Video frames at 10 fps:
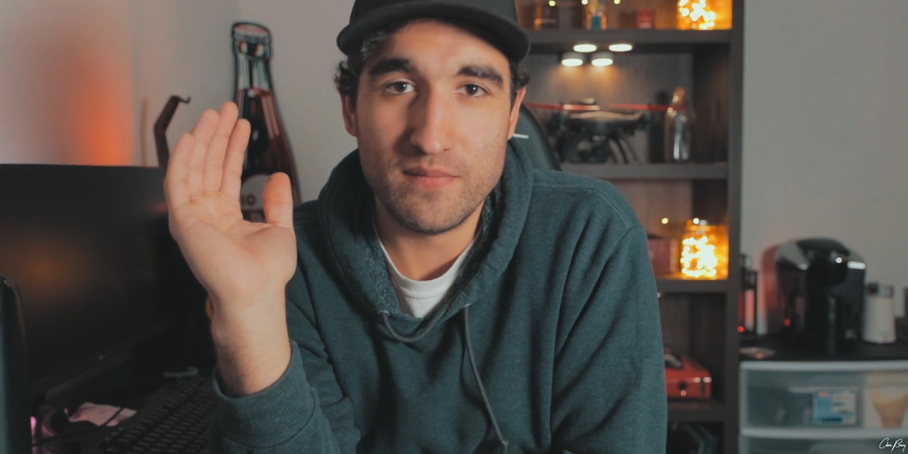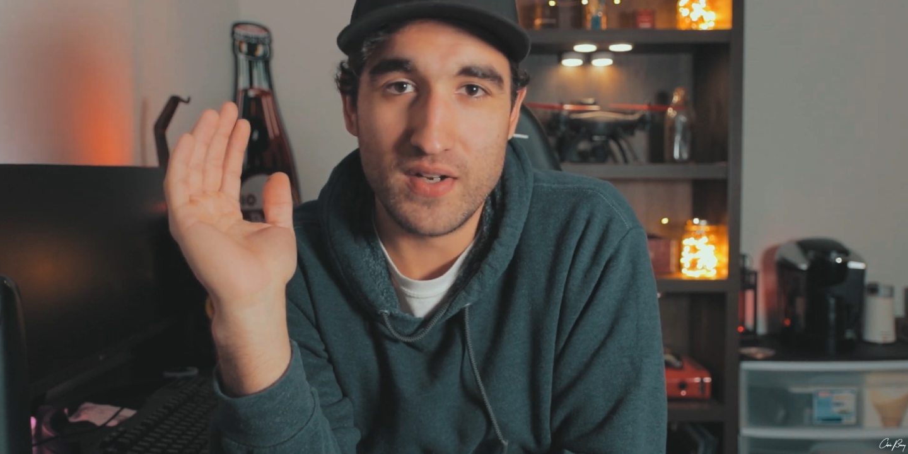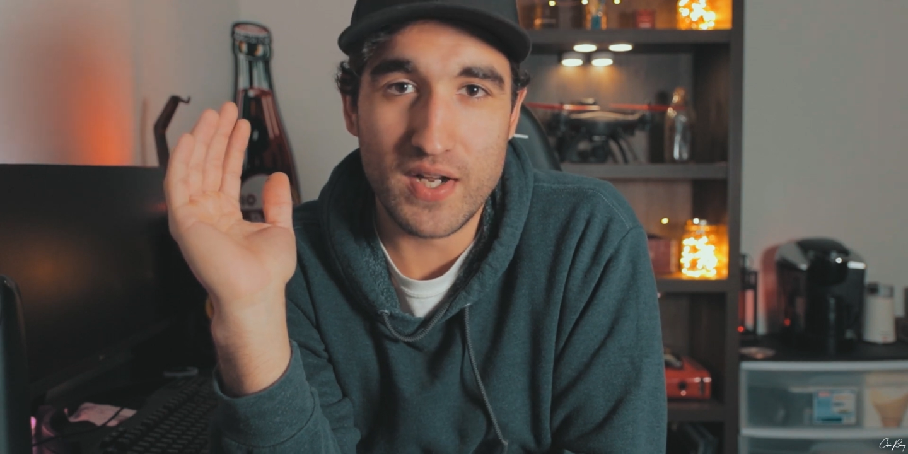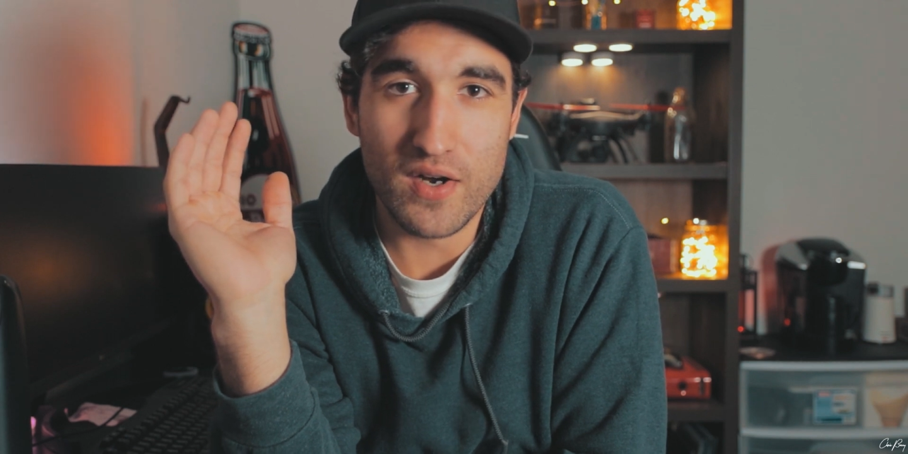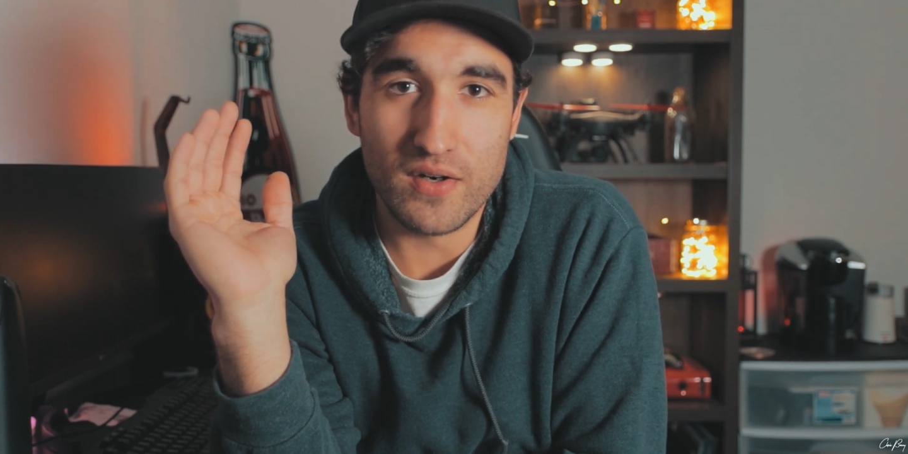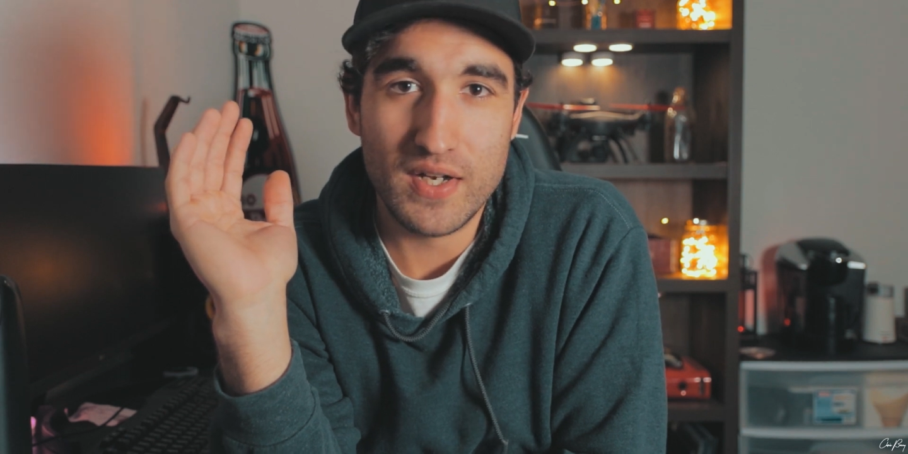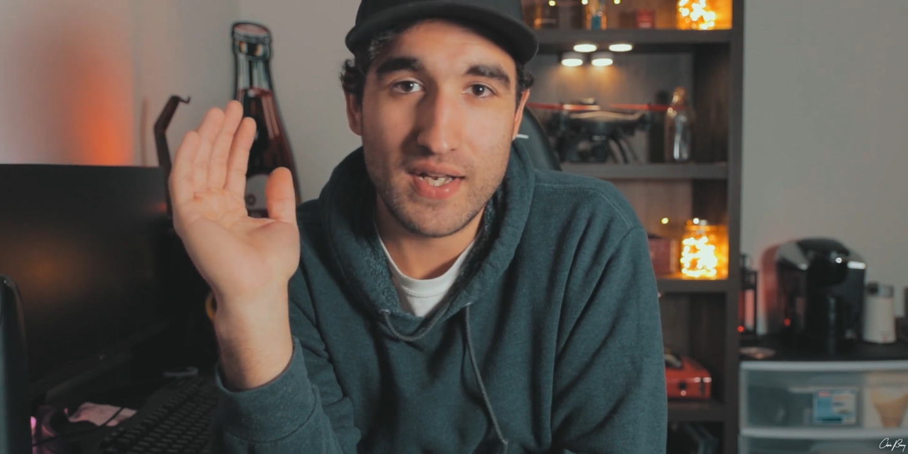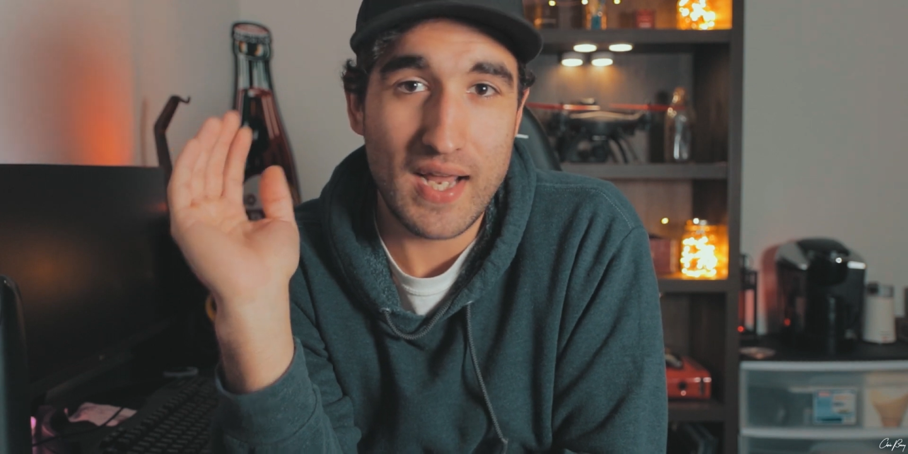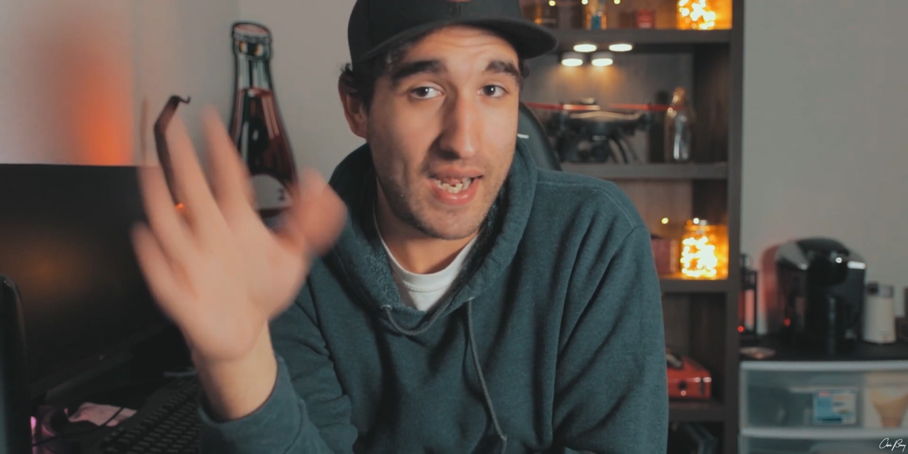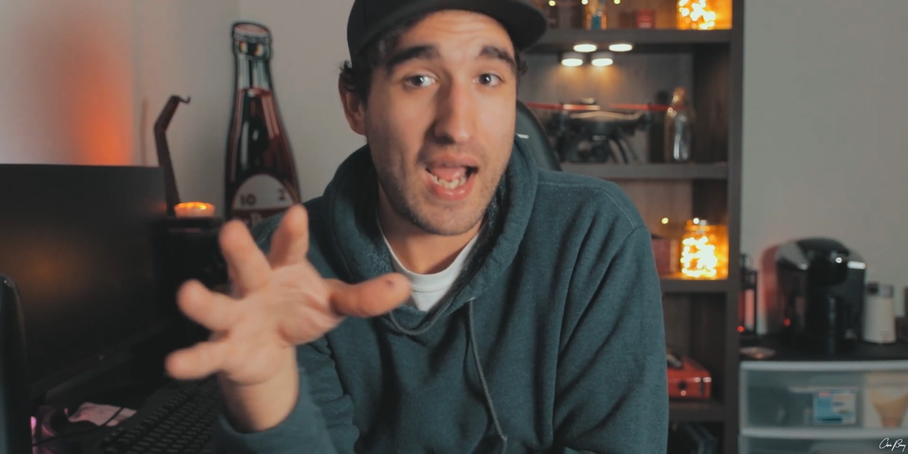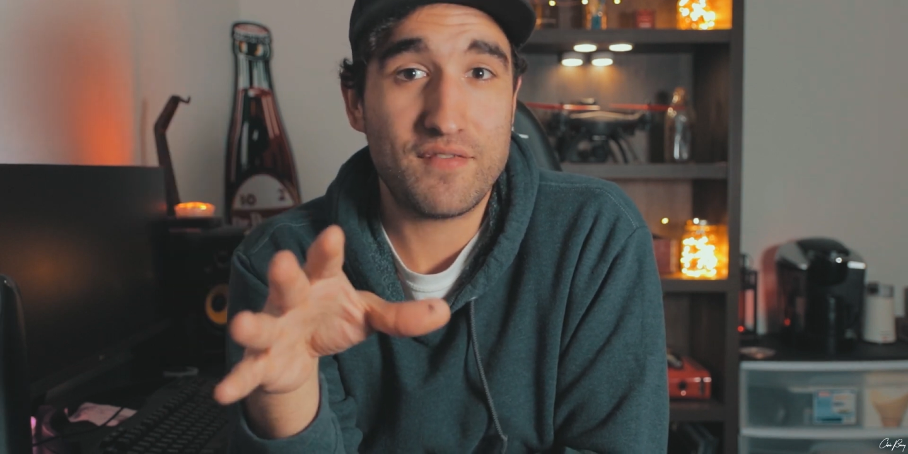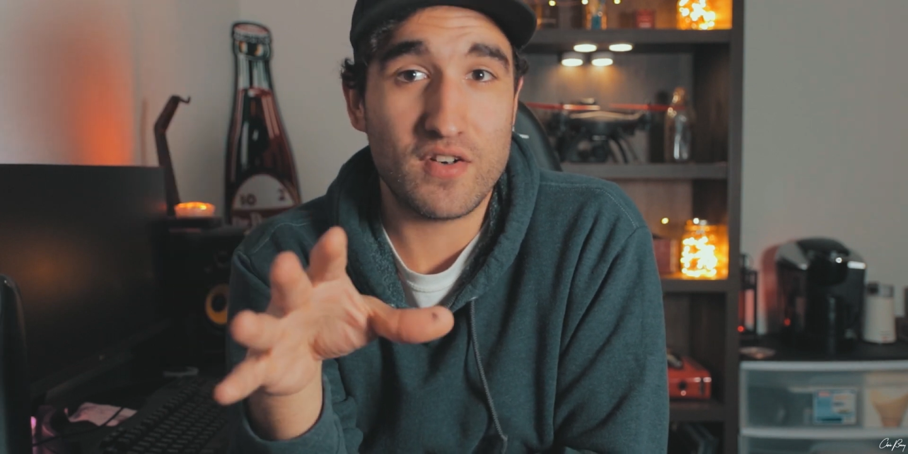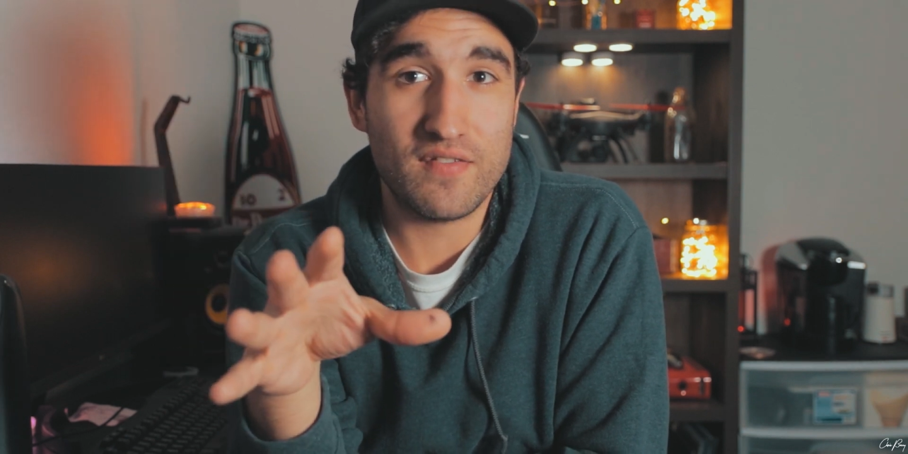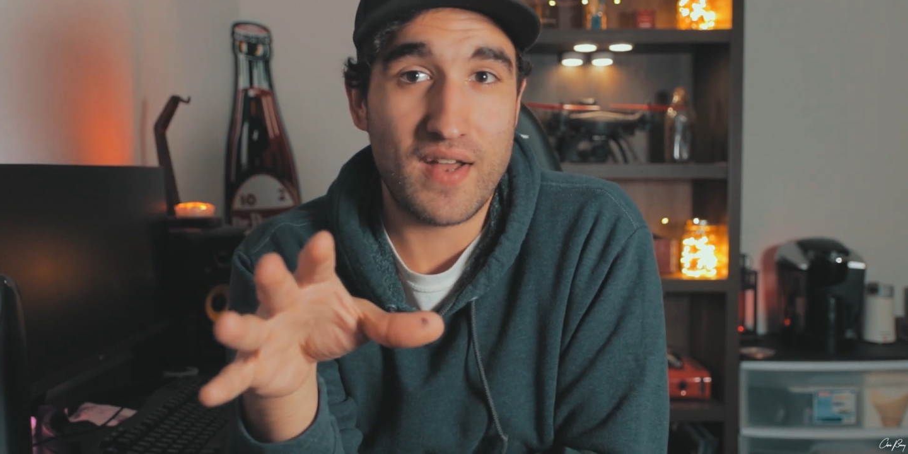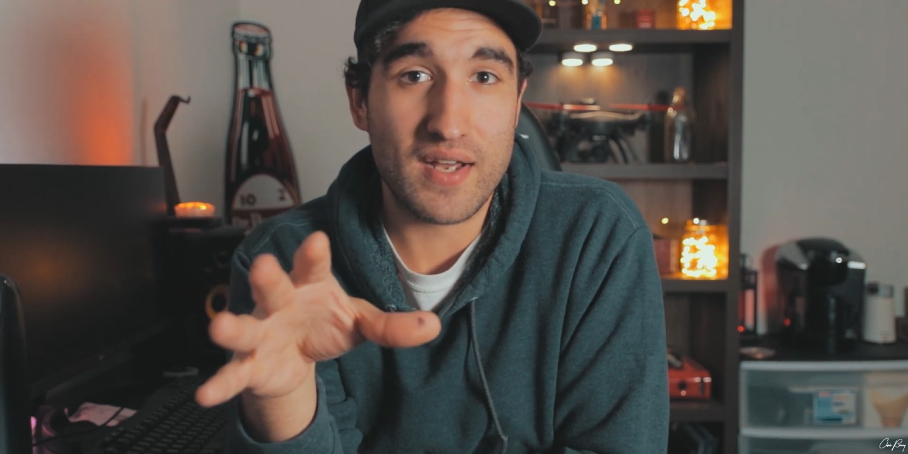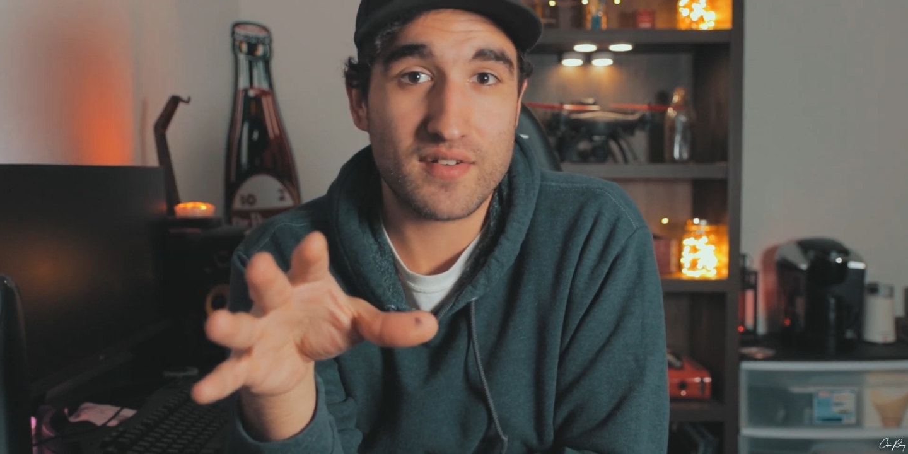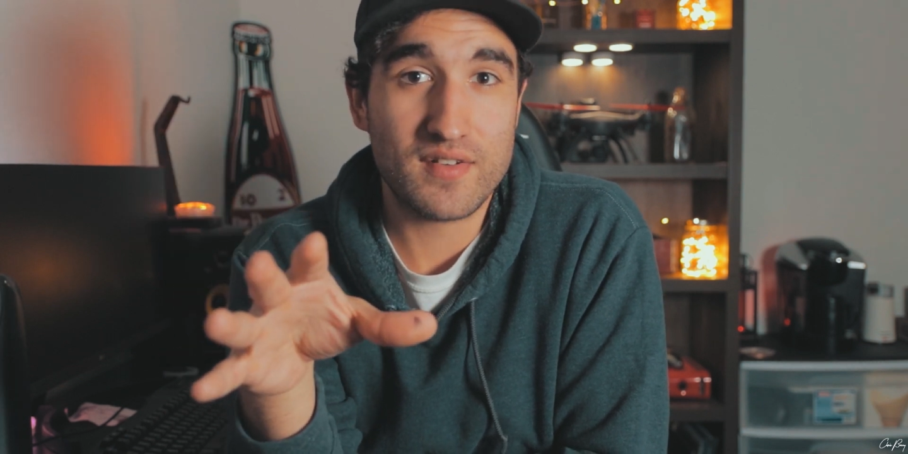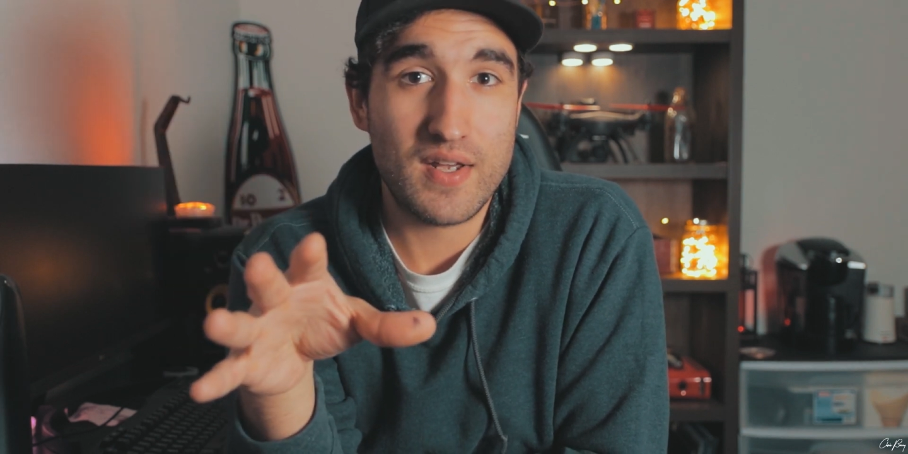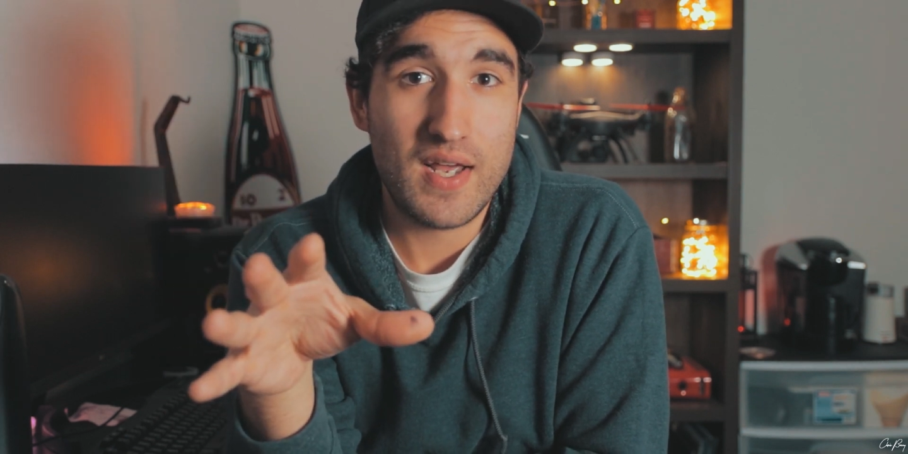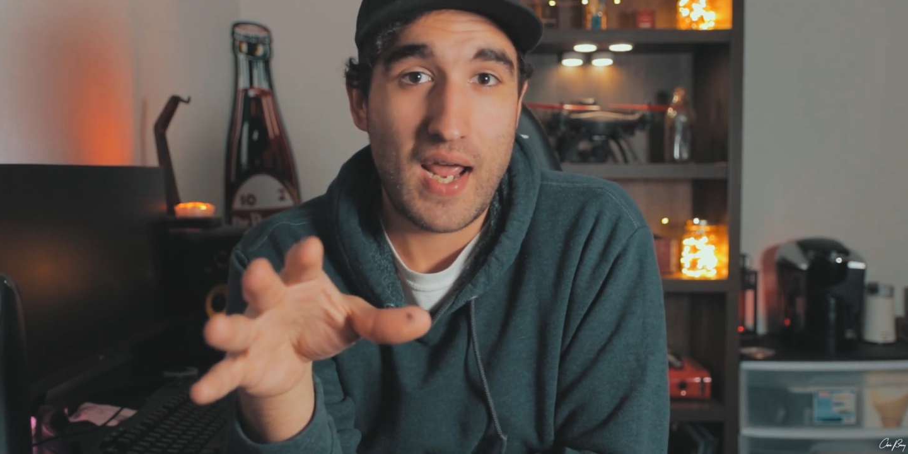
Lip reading: video in After Effects,